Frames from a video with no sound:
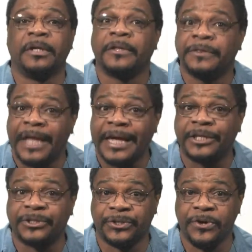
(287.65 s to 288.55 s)
They,
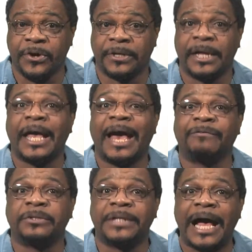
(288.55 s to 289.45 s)
in turn, have
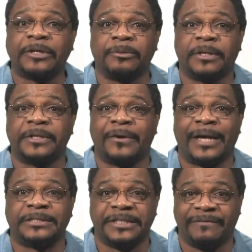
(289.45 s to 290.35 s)
to document their
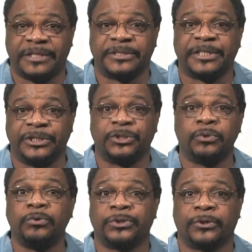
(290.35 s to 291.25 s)
activities each
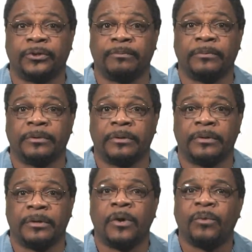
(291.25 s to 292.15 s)
school term,
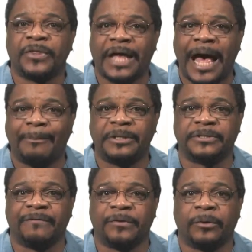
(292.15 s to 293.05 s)
with copies
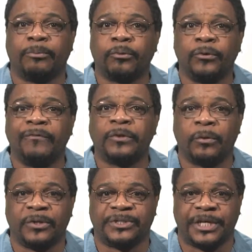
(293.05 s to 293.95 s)
of their approved
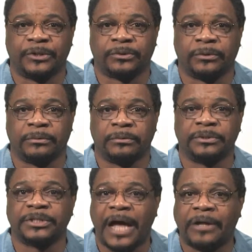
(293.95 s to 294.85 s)
course schedule,
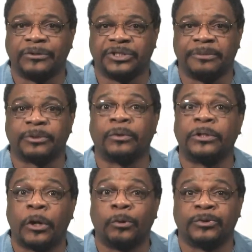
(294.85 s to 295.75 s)
scholarships or
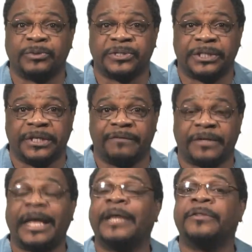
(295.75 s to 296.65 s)
loans received,
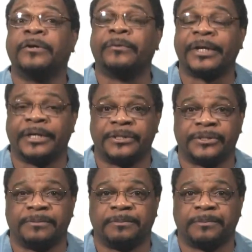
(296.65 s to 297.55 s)
and their grades.